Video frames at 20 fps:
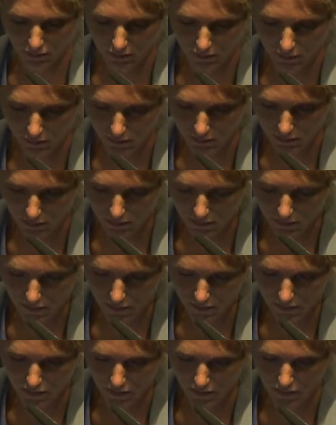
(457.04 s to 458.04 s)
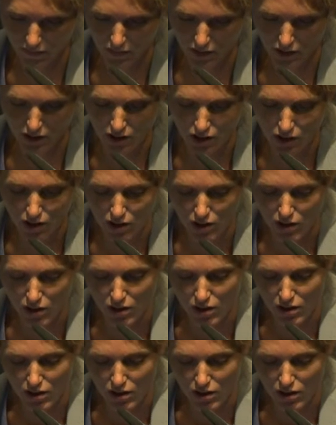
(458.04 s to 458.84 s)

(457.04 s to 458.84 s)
Nobody speaks.